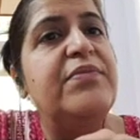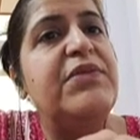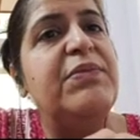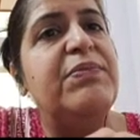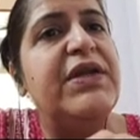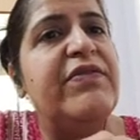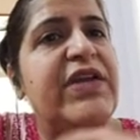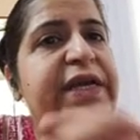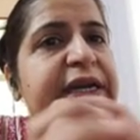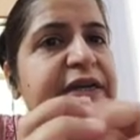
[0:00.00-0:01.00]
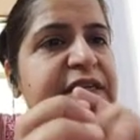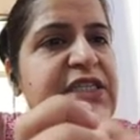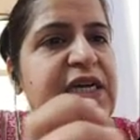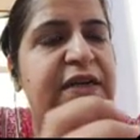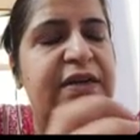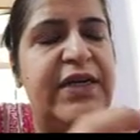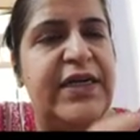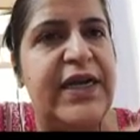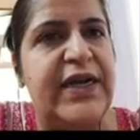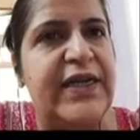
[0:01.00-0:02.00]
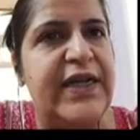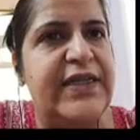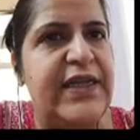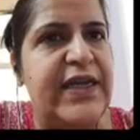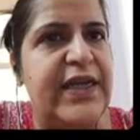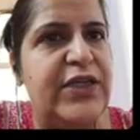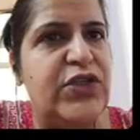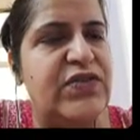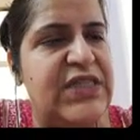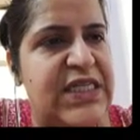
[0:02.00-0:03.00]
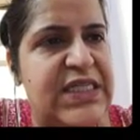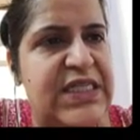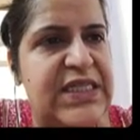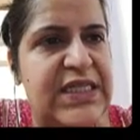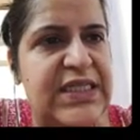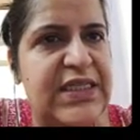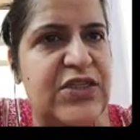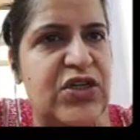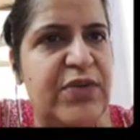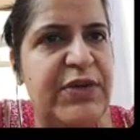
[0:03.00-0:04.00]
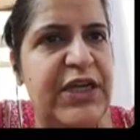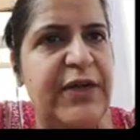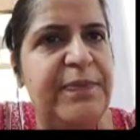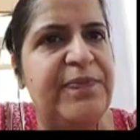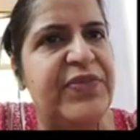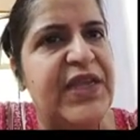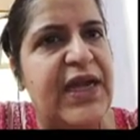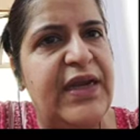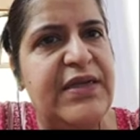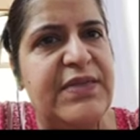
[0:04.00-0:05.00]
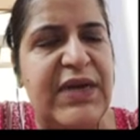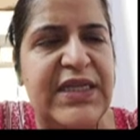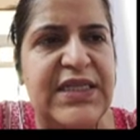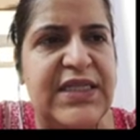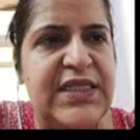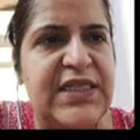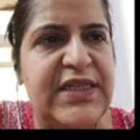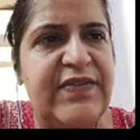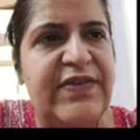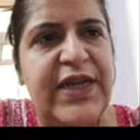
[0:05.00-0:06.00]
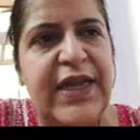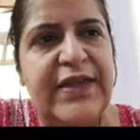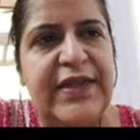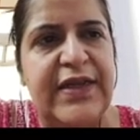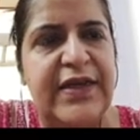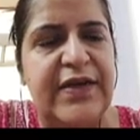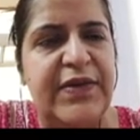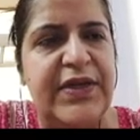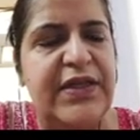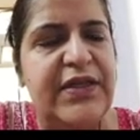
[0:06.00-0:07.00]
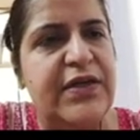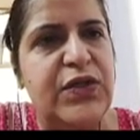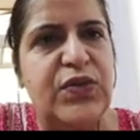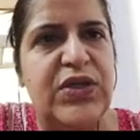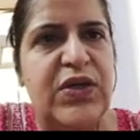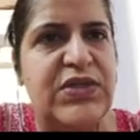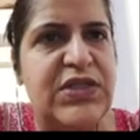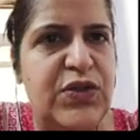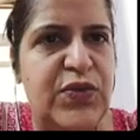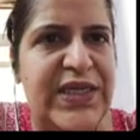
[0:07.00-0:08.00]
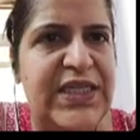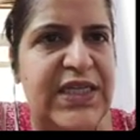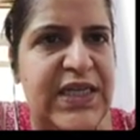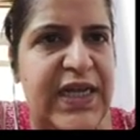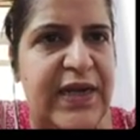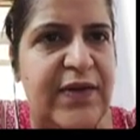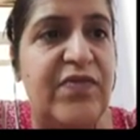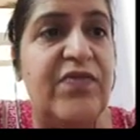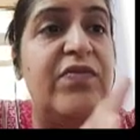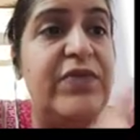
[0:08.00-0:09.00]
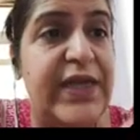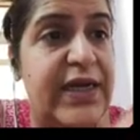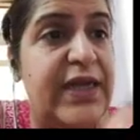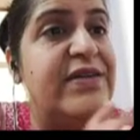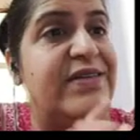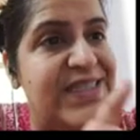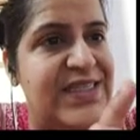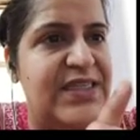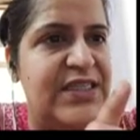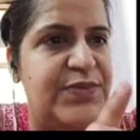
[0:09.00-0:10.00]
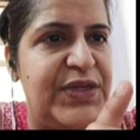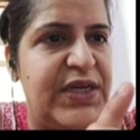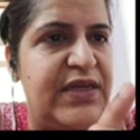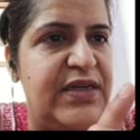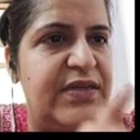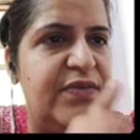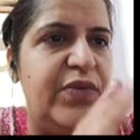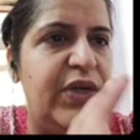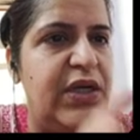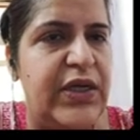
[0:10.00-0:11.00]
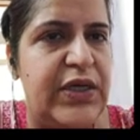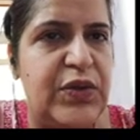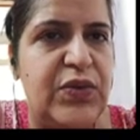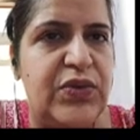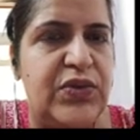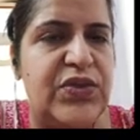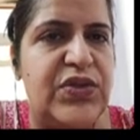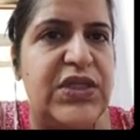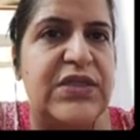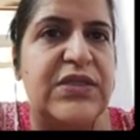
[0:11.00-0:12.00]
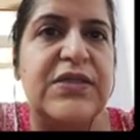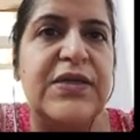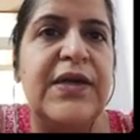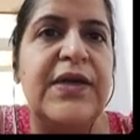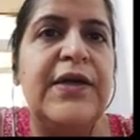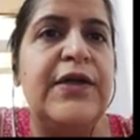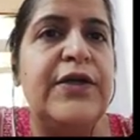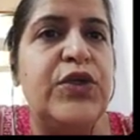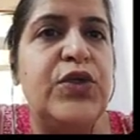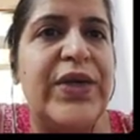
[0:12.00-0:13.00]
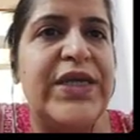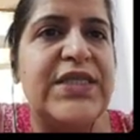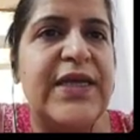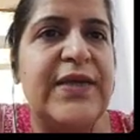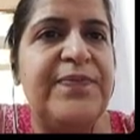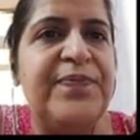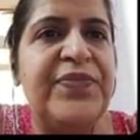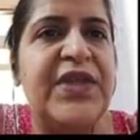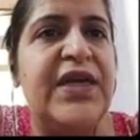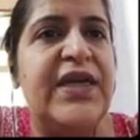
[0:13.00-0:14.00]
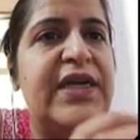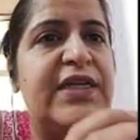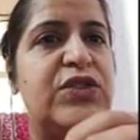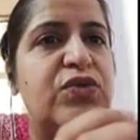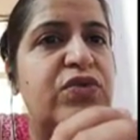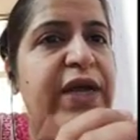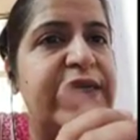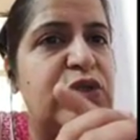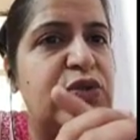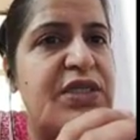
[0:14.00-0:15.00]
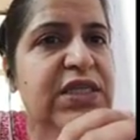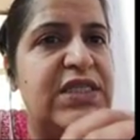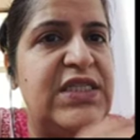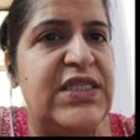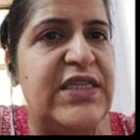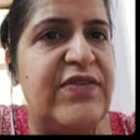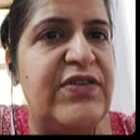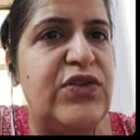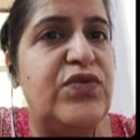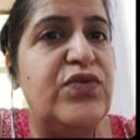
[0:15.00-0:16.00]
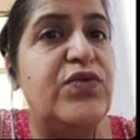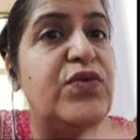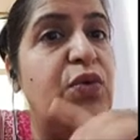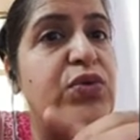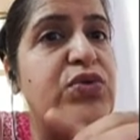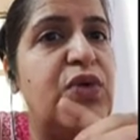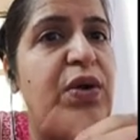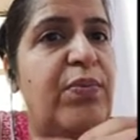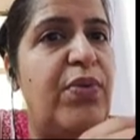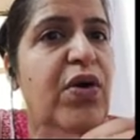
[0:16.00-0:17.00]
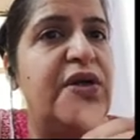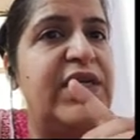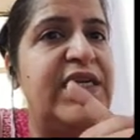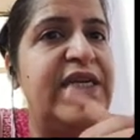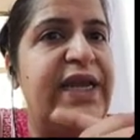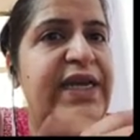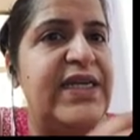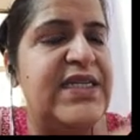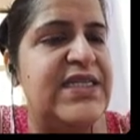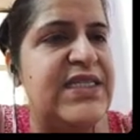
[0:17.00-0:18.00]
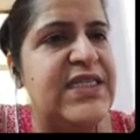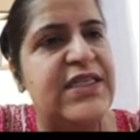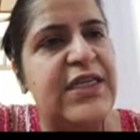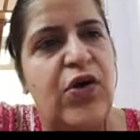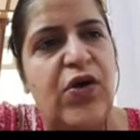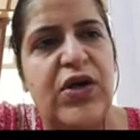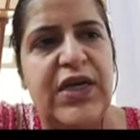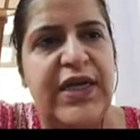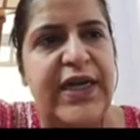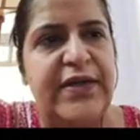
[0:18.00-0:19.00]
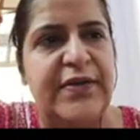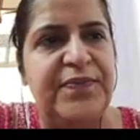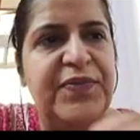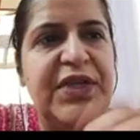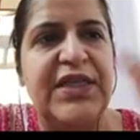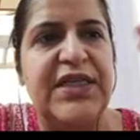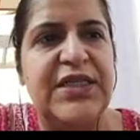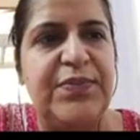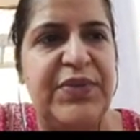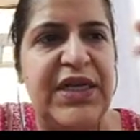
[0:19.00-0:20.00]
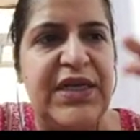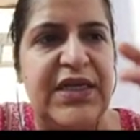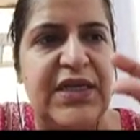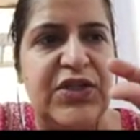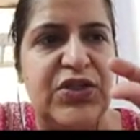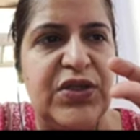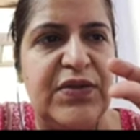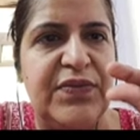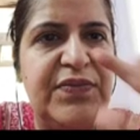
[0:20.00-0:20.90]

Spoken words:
people will get retired at the age of 66 in Germany and by 67 in the year 2029. There are reasons behind it. We'll get to know those reasons. USA, it has to rise to 67 those who are born in 1960 or later. There's a precondition.